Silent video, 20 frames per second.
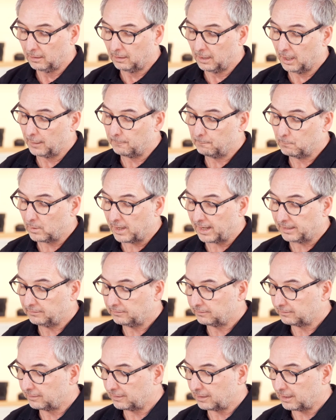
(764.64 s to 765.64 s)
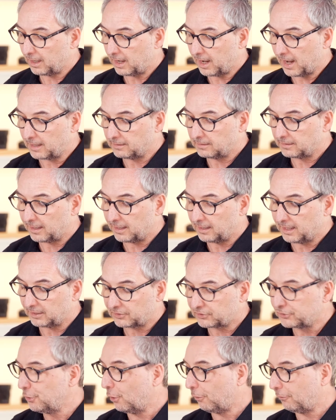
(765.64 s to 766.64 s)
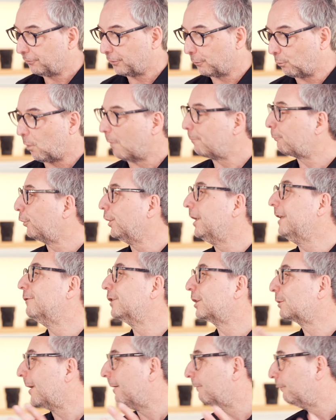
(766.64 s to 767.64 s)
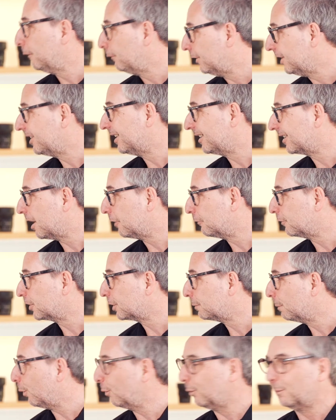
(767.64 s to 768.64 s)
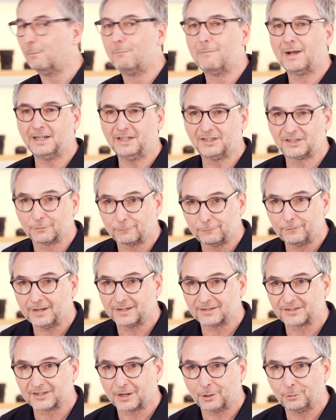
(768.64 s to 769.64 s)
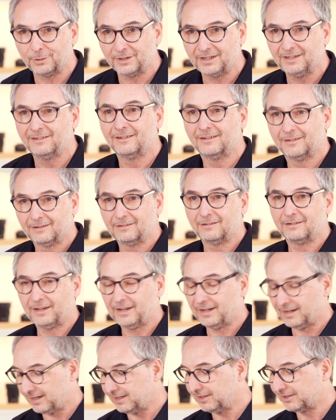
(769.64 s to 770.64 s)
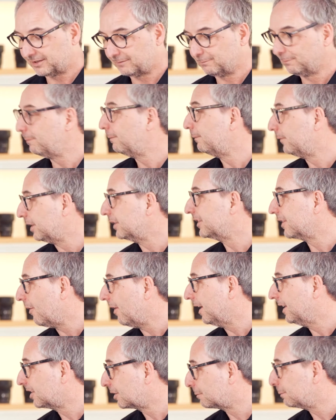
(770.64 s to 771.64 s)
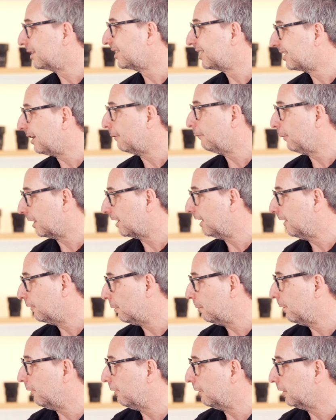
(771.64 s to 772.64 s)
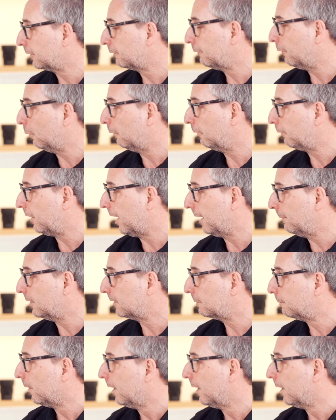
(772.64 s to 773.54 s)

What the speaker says: And it's not the previous 150-600 Sport made to fit Sony. It is designed specifically for mirrorless full frame,